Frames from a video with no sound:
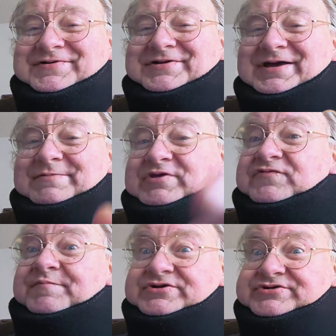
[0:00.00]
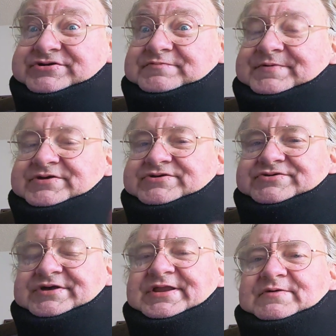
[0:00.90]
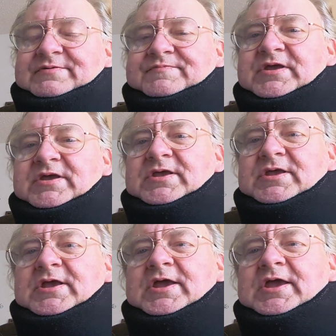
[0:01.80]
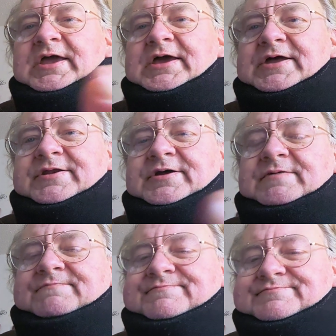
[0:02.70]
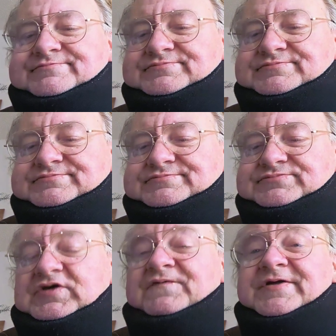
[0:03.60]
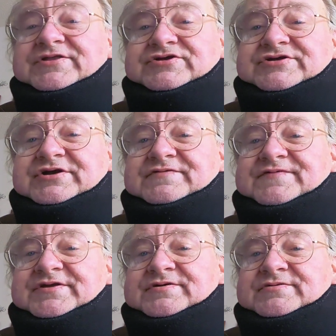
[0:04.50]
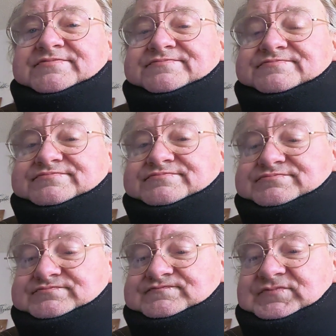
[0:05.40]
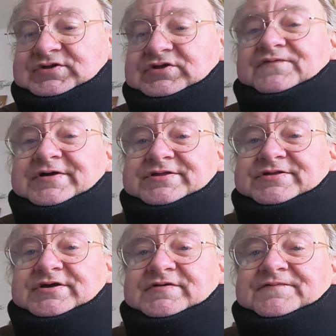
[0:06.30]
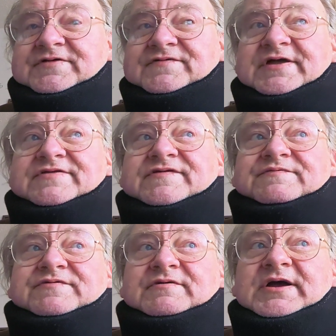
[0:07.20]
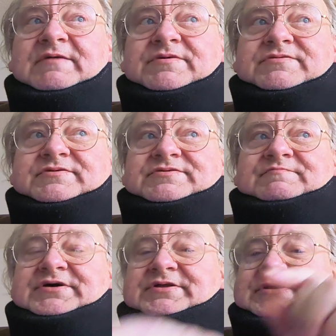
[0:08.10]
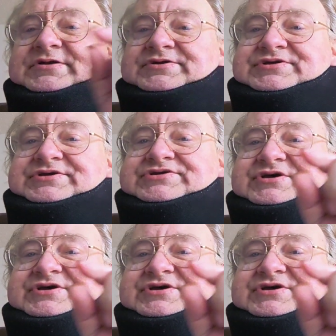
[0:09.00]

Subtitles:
for your time, especially your patience on that one. And don't forget to share the video. Don't forget to tell your friends and subscribe. There's a button on there that says